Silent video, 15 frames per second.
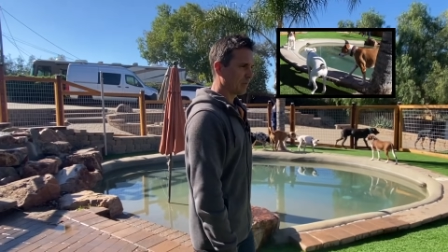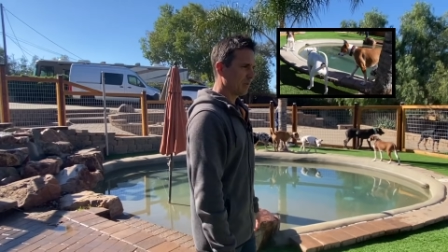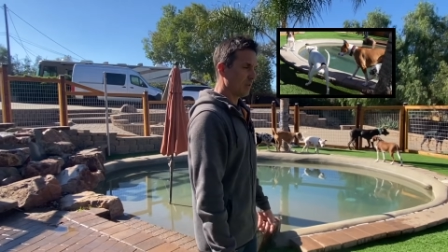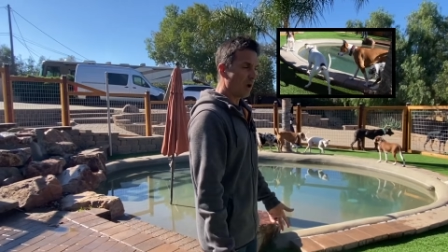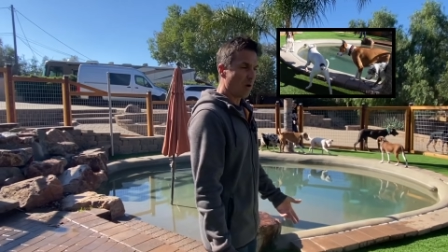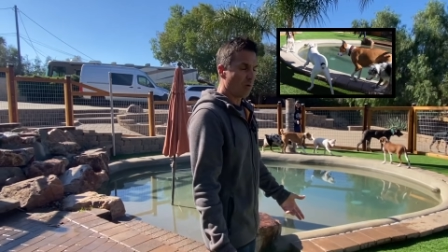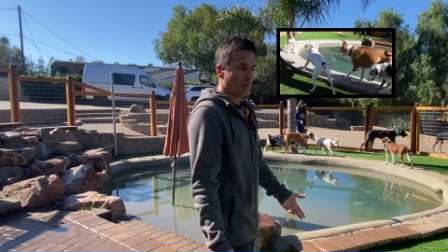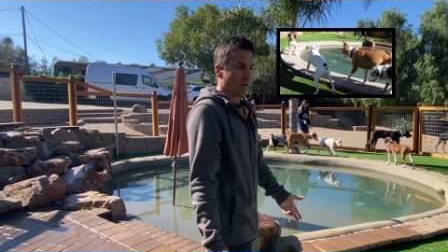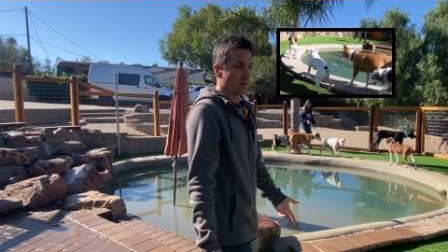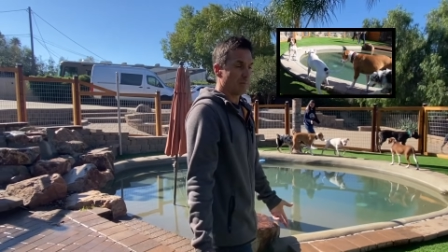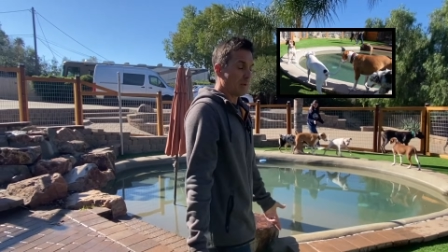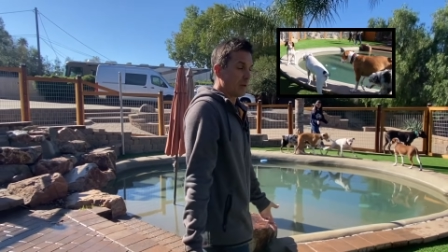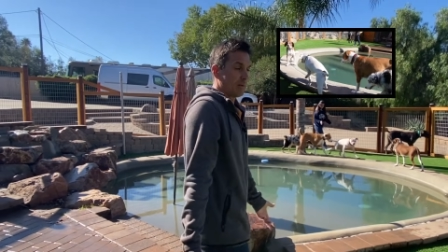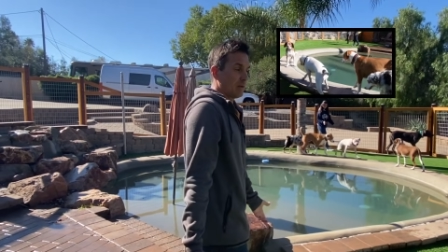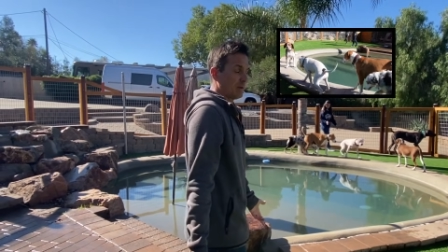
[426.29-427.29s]
No.
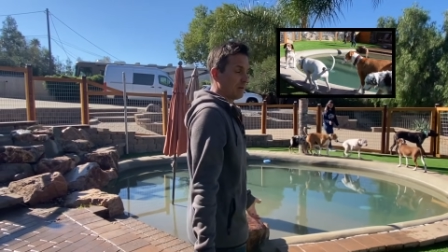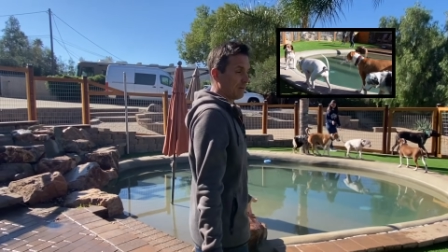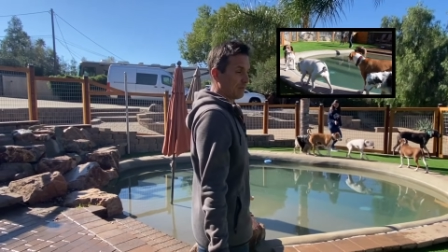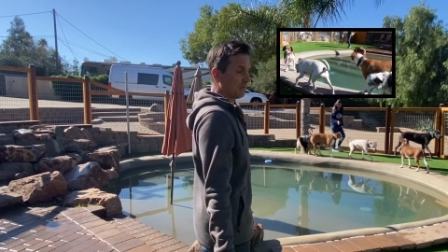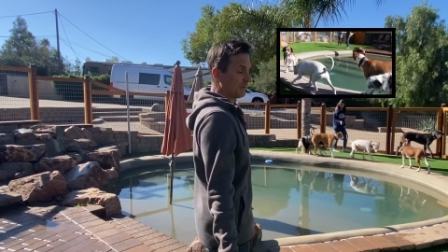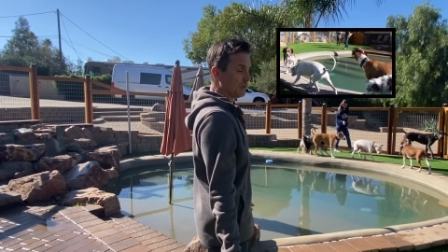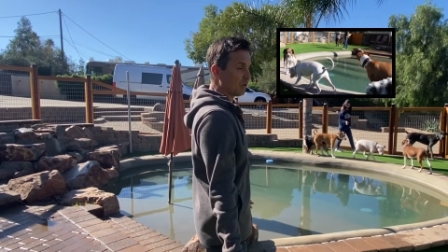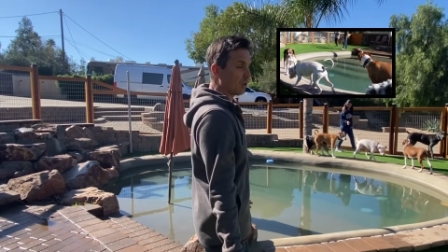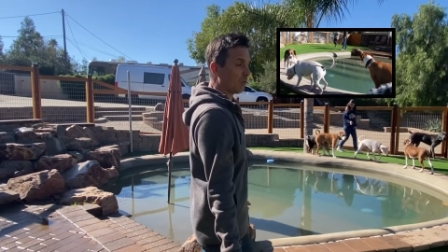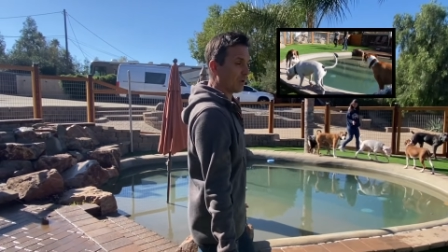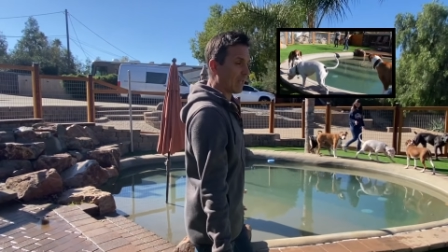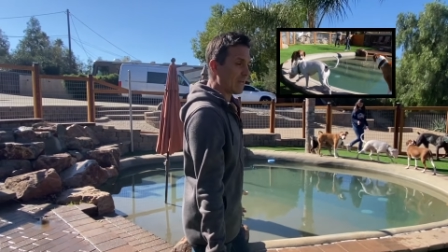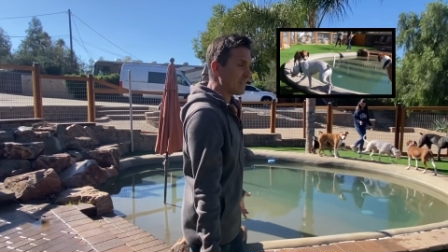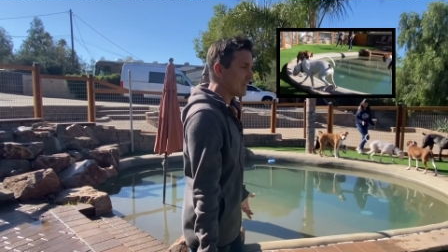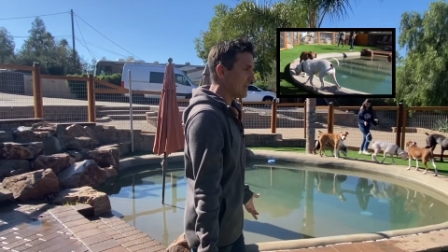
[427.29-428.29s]
Man, if you don't
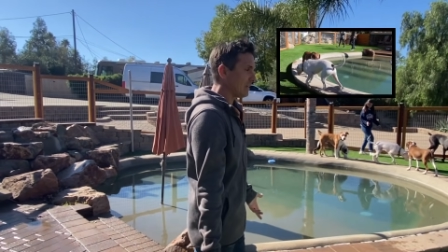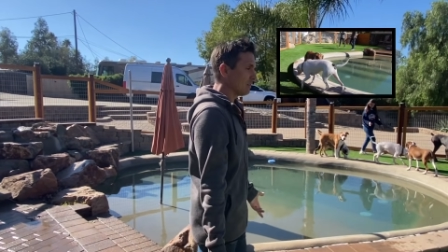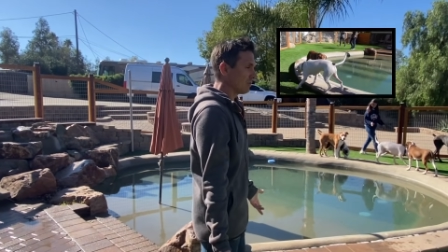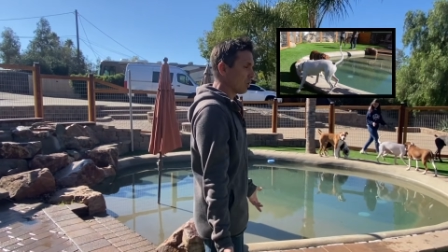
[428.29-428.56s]
like it,